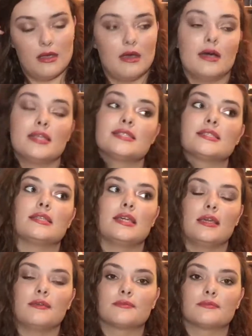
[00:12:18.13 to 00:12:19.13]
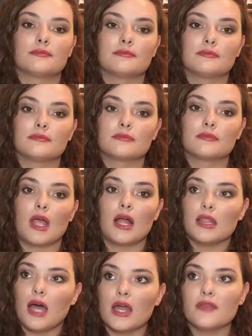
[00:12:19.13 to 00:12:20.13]
honestly, a
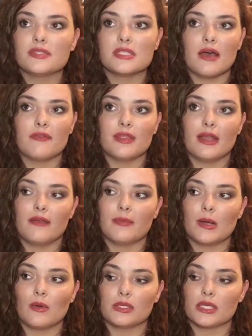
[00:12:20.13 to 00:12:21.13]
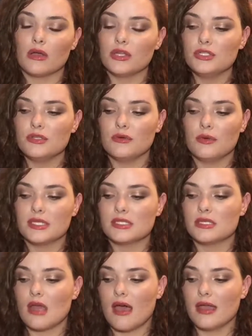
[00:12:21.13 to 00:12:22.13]
lot of stuff that I've been holding on to is
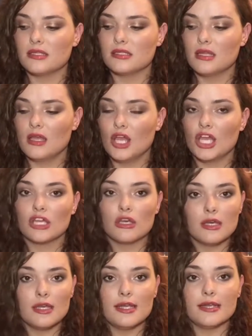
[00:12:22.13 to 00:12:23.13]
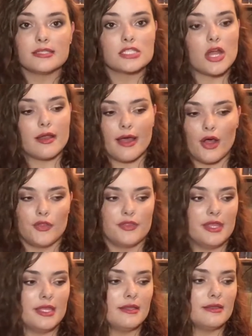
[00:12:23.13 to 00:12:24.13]
not good and it's not
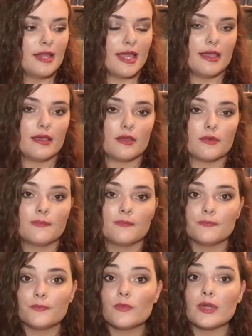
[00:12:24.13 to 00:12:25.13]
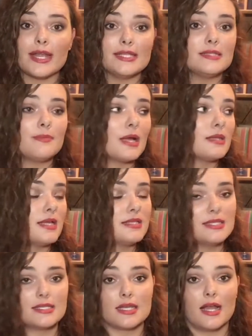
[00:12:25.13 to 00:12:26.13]
healthy. Like when I did my
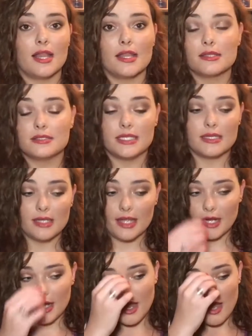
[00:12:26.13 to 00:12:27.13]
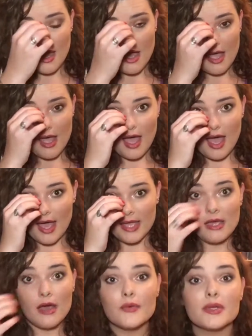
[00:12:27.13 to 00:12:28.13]
closet declutter, I
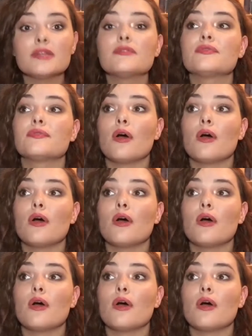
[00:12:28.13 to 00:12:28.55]
got rid of